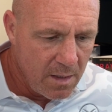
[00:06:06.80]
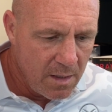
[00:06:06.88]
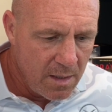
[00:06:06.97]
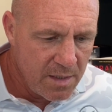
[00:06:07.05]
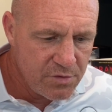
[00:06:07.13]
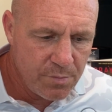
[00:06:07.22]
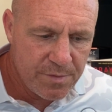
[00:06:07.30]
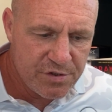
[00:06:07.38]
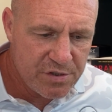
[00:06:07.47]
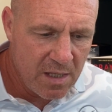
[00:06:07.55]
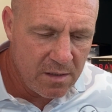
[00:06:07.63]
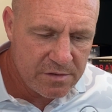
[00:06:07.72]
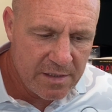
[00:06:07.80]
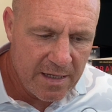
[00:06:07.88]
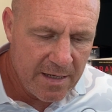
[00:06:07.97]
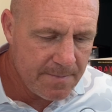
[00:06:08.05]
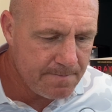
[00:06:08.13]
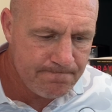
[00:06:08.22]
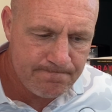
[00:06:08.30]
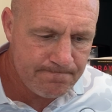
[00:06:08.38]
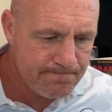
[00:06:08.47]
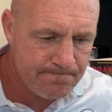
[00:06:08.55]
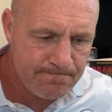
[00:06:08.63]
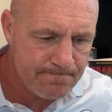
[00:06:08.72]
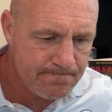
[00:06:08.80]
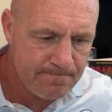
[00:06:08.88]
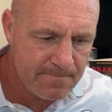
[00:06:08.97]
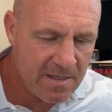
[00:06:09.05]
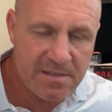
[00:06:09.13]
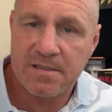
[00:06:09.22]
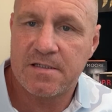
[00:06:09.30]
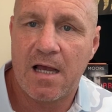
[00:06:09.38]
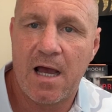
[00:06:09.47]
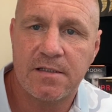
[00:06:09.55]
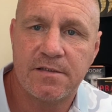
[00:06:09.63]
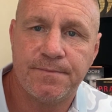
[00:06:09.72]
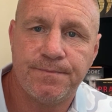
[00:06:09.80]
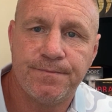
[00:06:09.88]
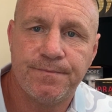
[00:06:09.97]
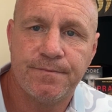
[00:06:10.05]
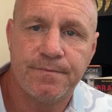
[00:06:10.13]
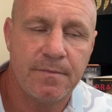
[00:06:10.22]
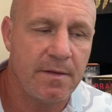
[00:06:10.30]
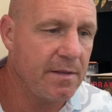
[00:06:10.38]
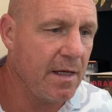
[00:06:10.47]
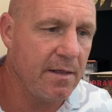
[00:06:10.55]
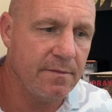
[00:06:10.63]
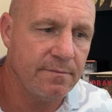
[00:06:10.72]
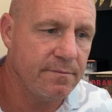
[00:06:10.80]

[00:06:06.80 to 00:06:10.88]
Ends up in the shelves there. Gets a charge again.